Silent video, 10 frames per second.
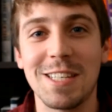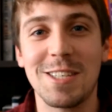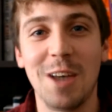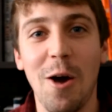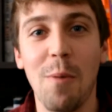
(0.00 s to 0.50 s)
and
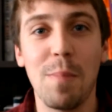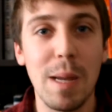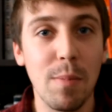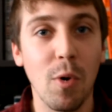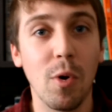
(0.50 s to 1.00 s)
so
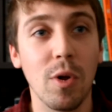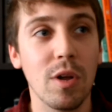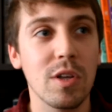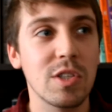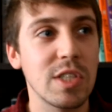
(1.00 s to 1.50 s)
people
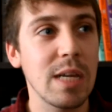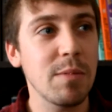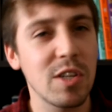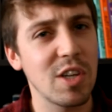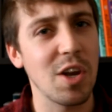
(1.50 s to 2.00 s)

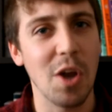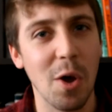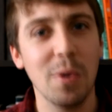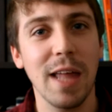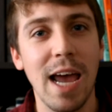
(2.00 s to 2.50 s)
seemed to
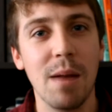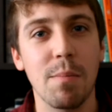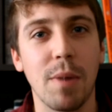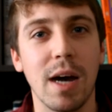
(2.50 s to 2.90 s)
know that,